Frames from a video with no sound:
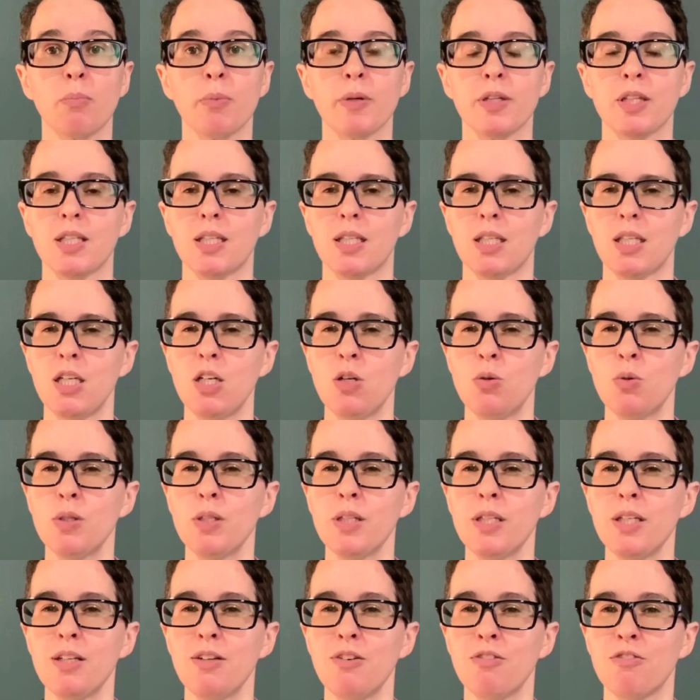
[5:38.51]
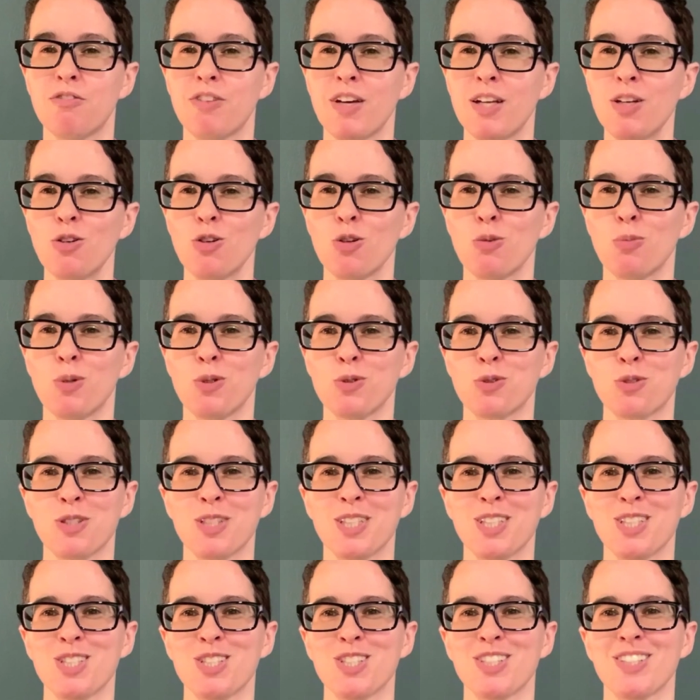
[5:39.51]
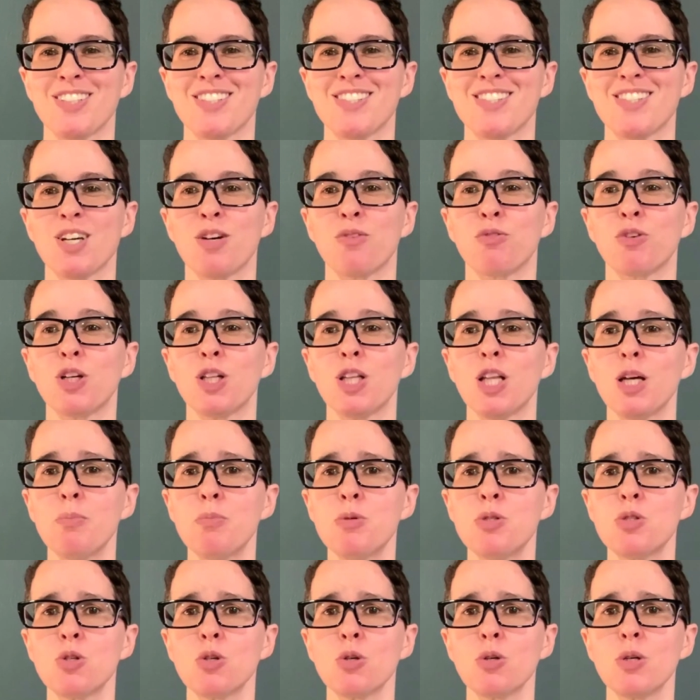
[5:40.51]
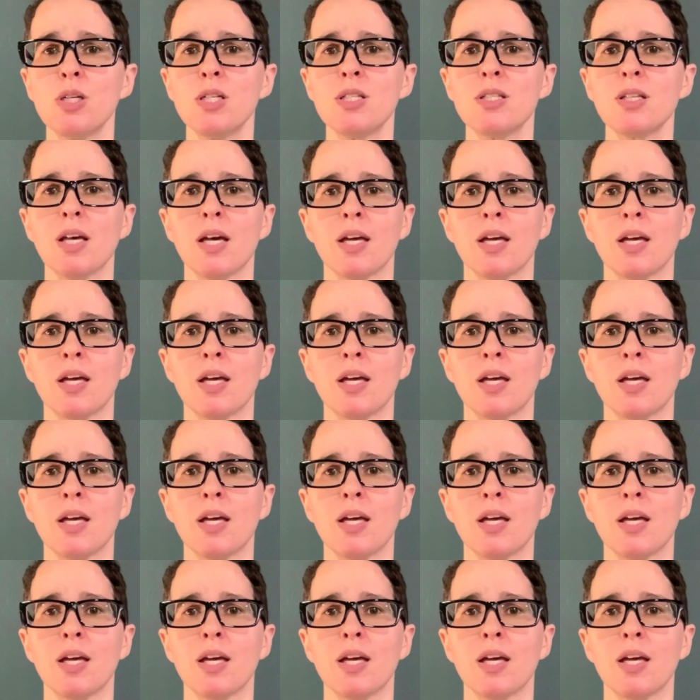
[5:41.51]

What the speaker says: but the equally venerable traditions of club stories